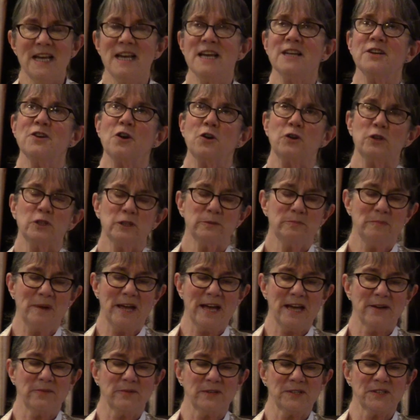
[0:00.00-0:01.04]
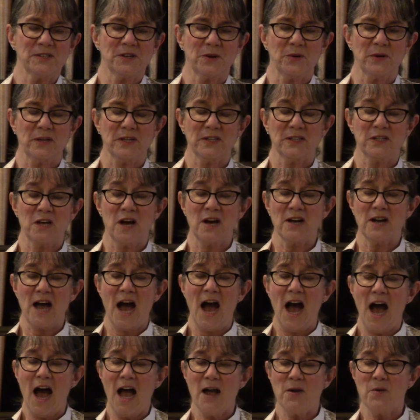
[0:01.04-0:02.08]
An old man was going along a
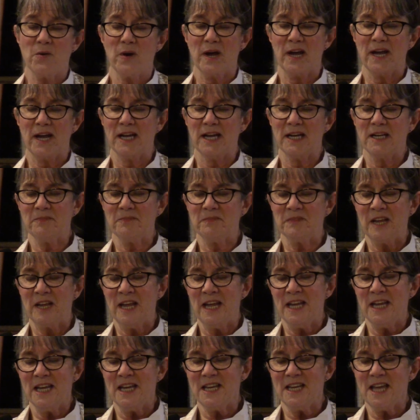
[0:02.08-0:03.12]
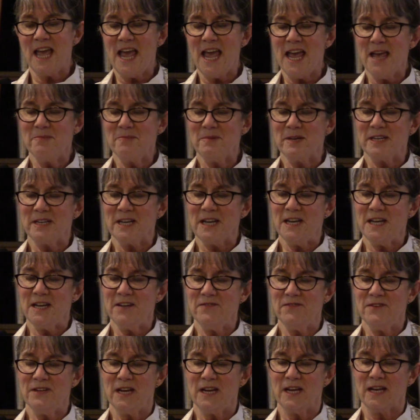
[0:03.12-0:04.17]
highway. He came at
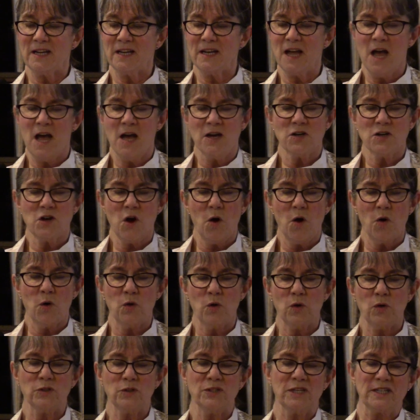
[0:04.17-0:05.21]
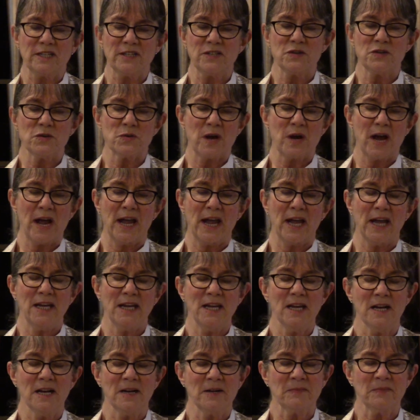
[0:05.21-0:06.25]
evening, cold and gray,
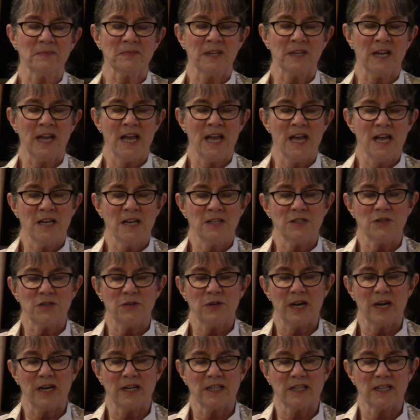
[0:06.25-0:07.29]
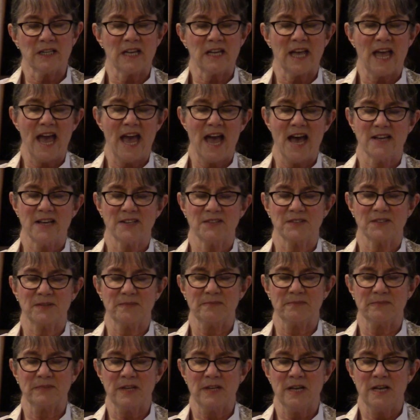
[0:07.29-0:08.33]
to a
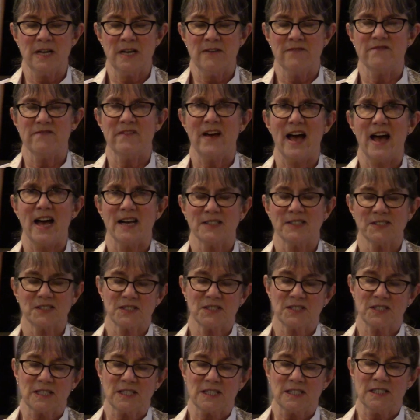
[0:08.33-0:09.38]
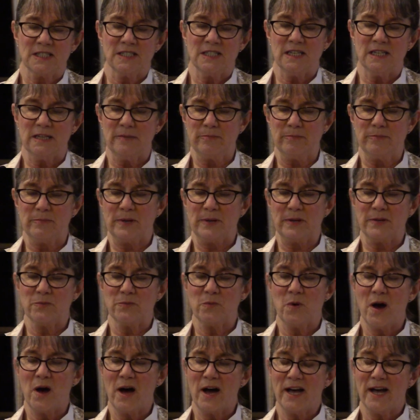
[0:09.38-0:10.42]
chasm vast and deep and
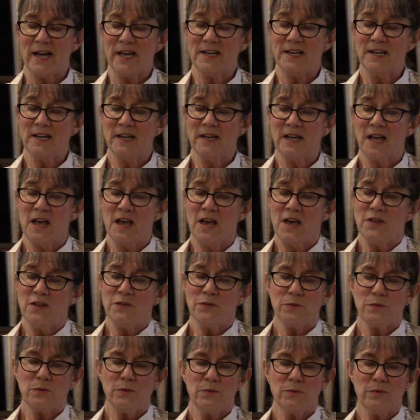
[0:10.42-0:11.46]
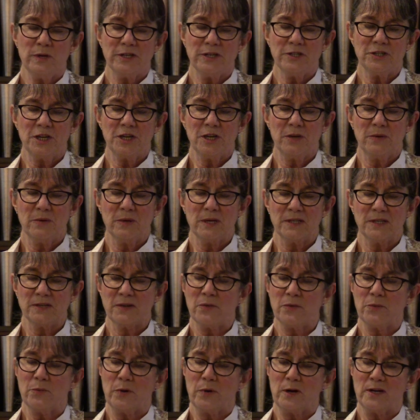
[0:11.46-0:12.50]
wide, through which he
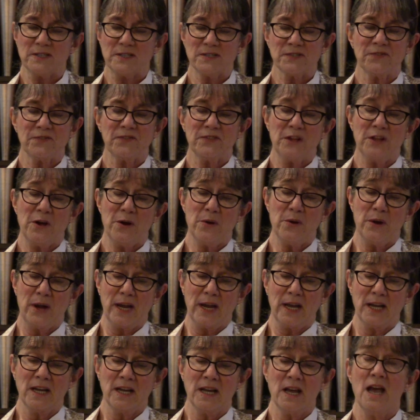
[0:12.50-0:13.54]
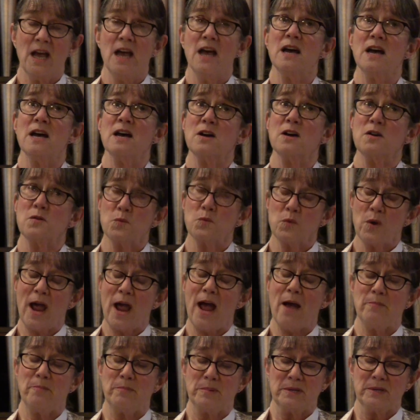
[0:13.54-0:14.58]
was flowing a
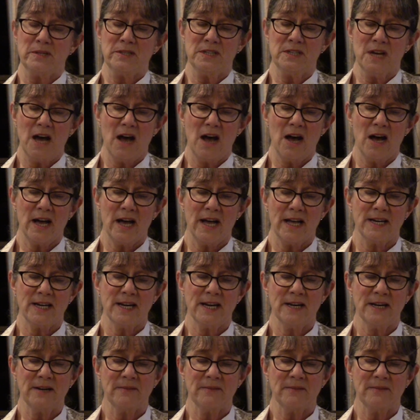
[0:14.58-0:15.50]
rapid tide.